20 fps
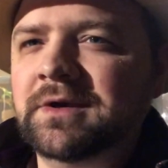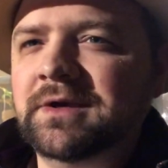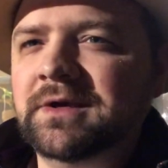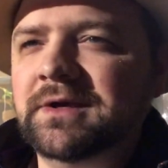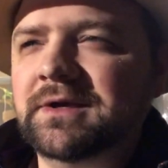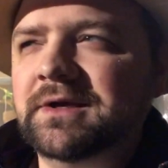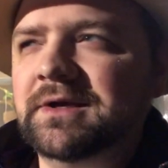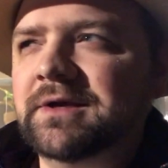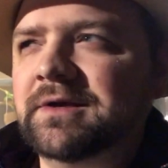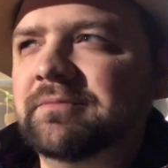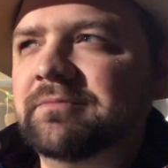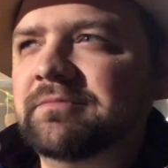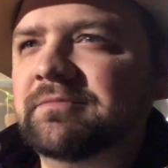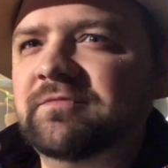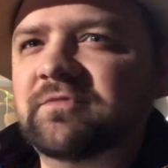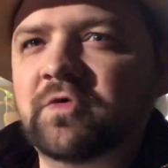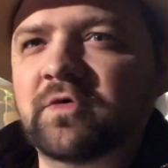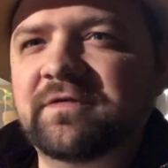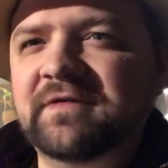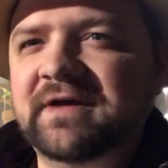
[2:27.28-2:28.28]
$4
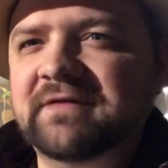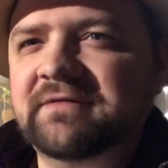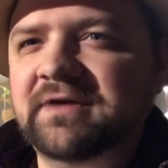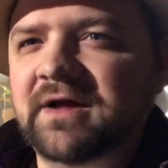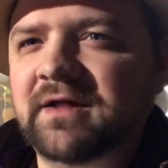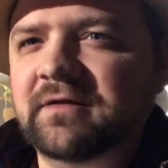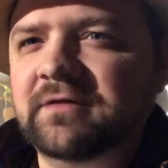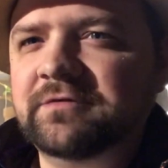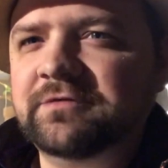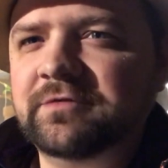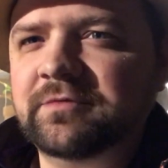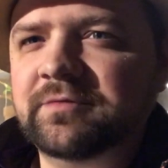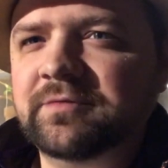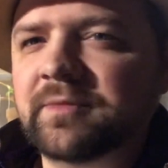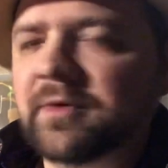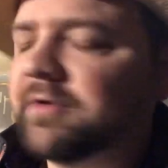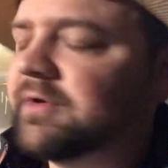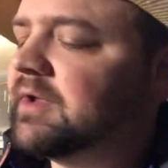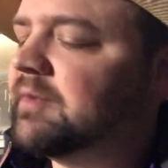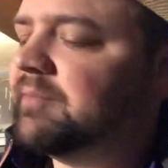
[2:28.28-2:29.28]
or $5 from
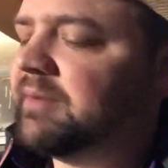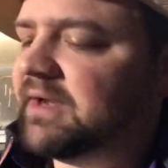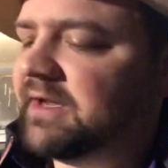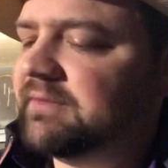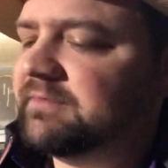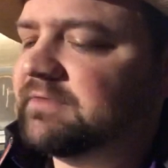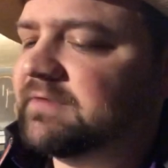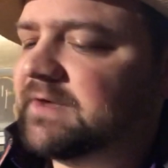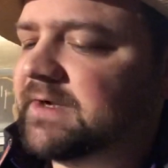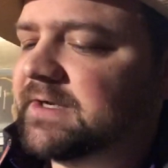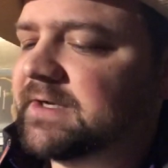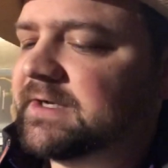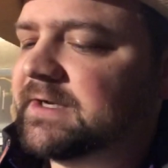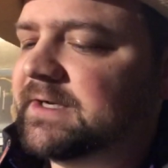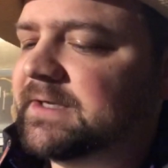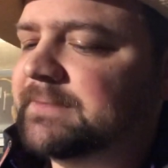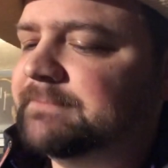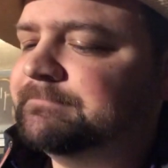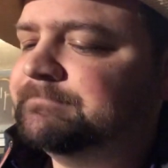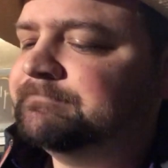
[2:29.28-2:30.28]

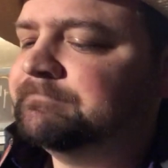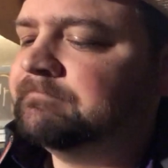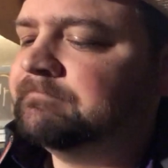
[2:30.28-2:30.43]
smokingpipes.com.